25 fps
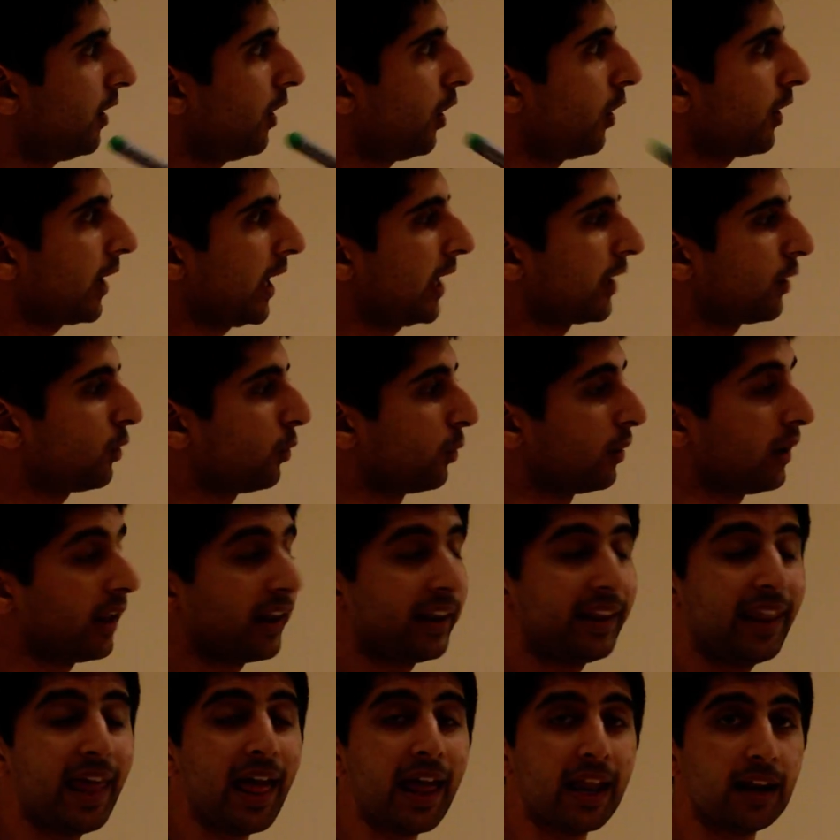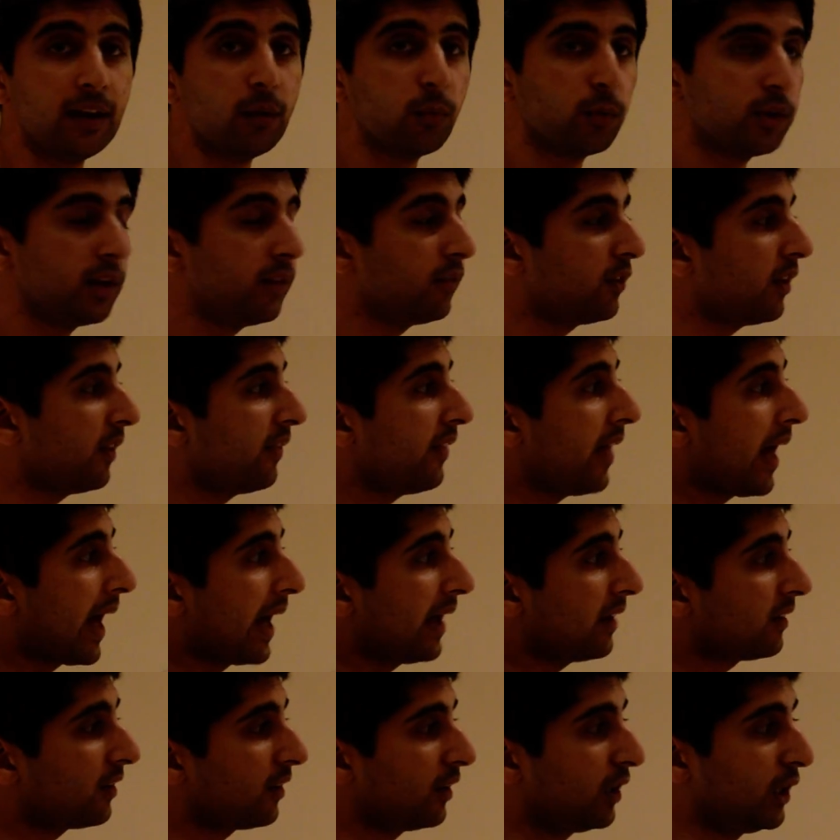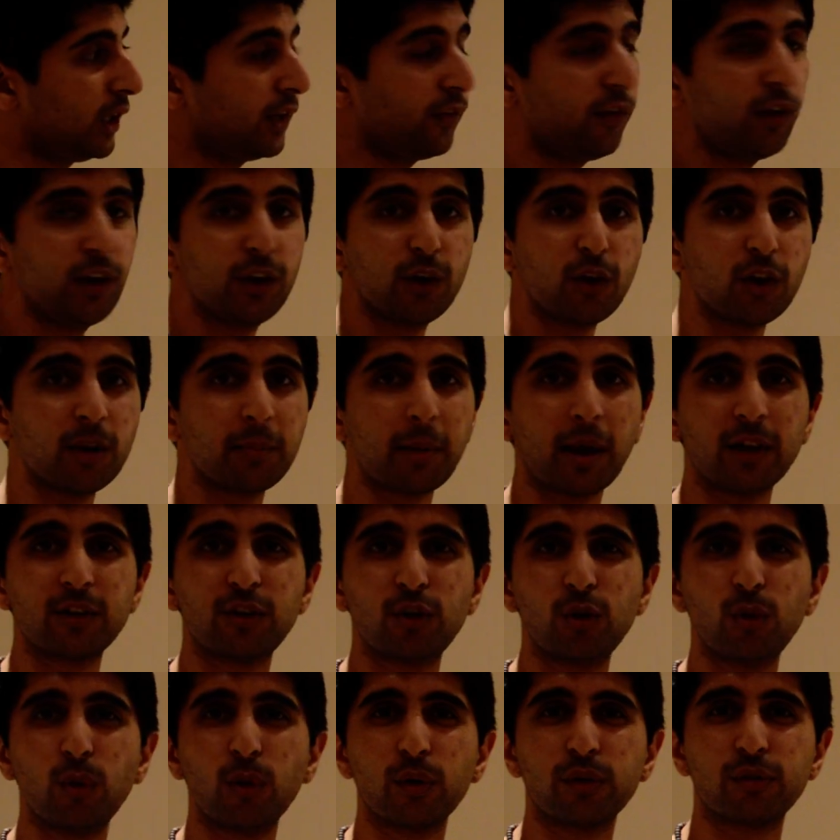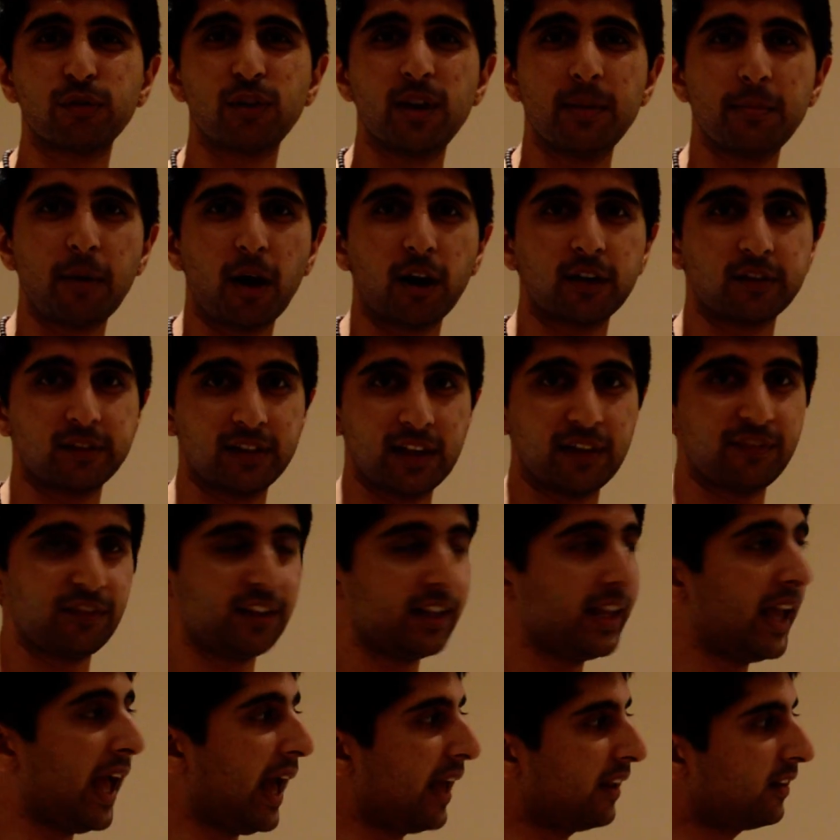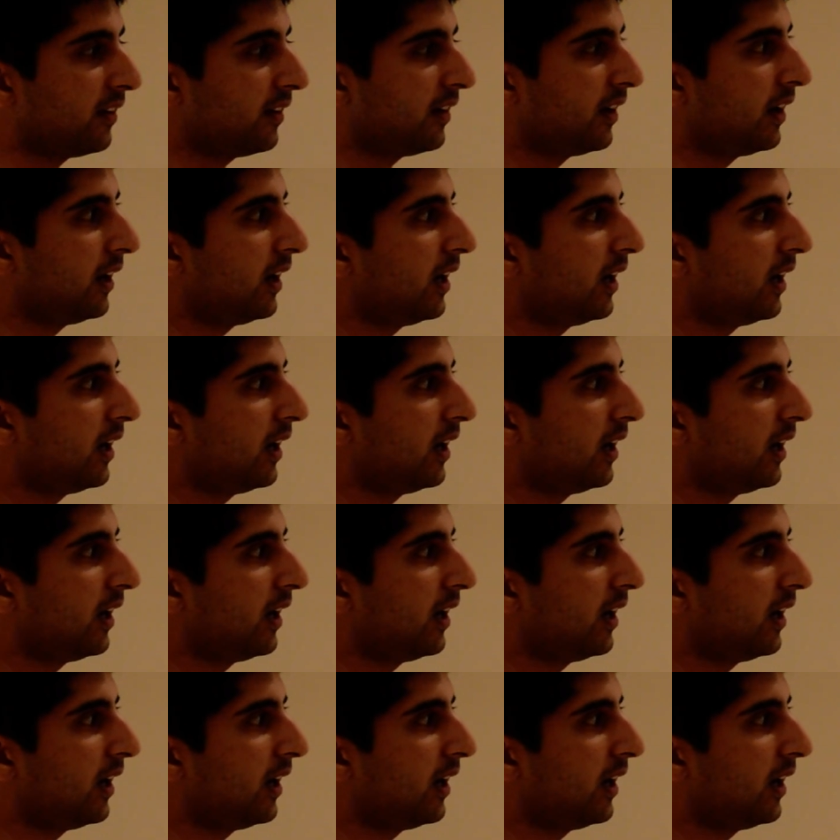Okay, cool. And then when you've done that, you've only got about two or three marks left to get.